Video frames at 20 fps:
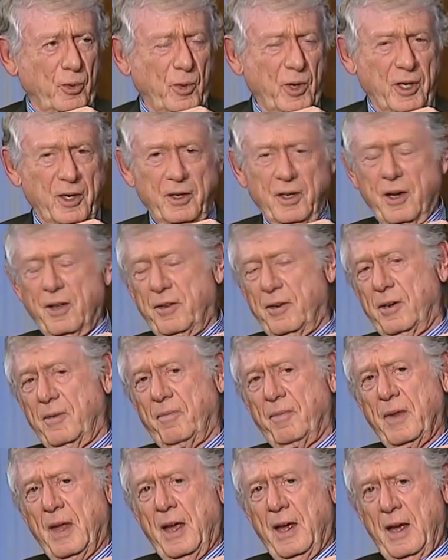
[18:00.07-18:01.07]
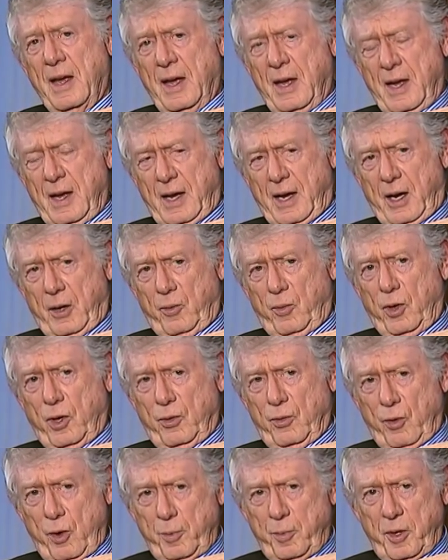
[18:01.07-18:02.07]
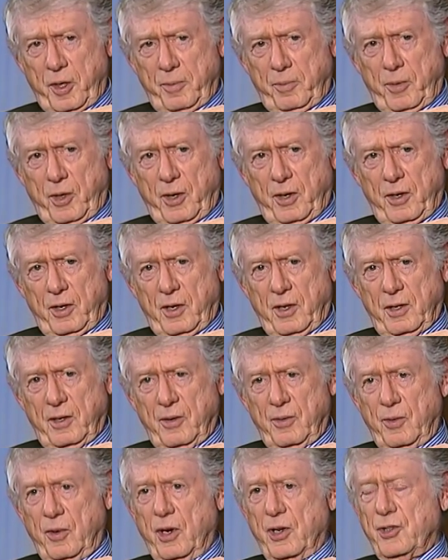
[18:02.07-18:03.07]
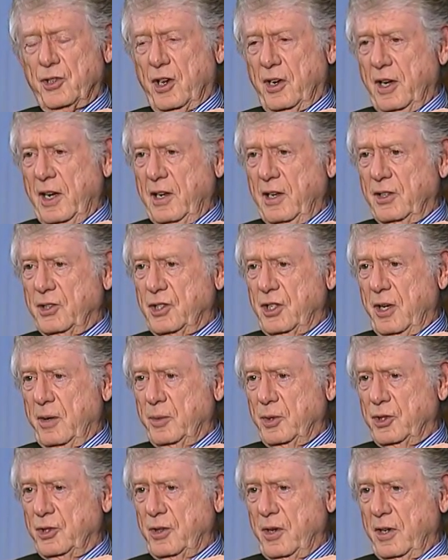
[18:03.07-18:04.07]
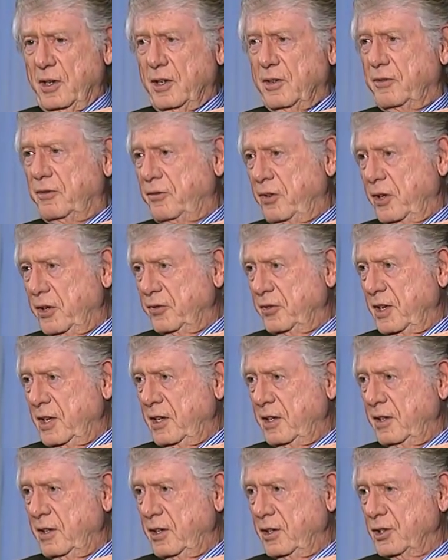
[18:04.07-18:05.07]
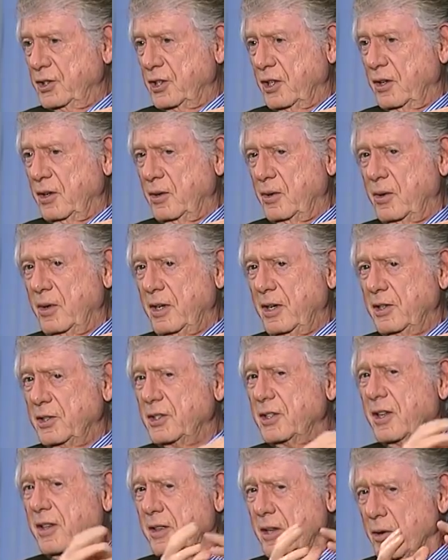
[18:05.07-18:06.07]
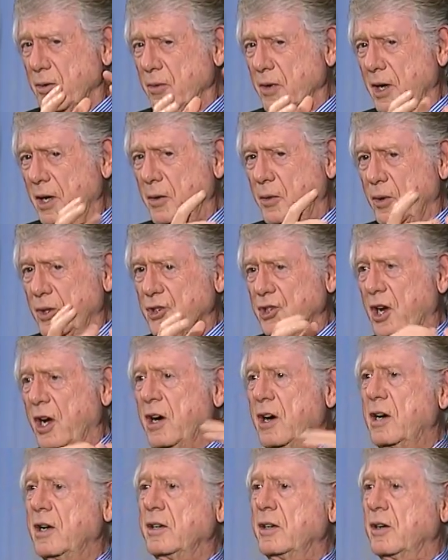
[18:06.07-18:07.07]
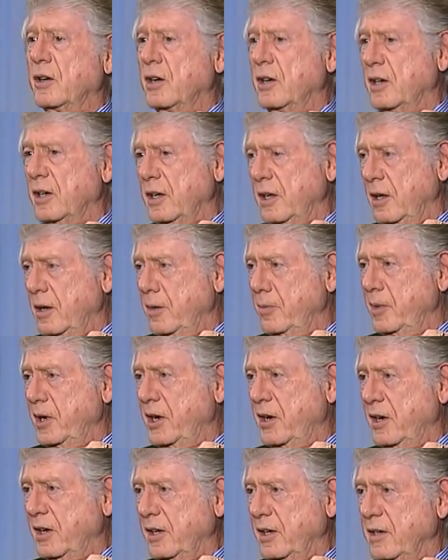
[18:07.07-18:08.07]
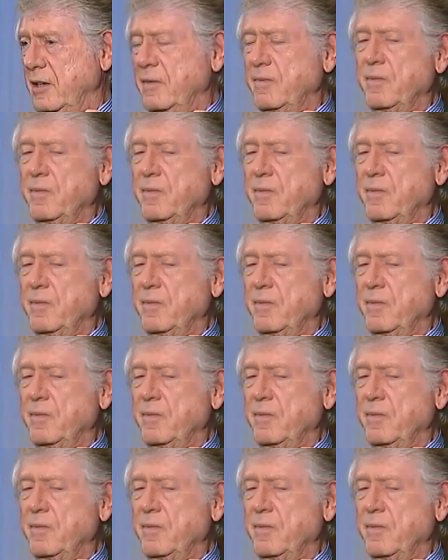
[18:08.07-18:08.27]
one another. And what Rupert Murdoch and Roger Ailes demonstrated 15 years ago is that there really was a hunger in America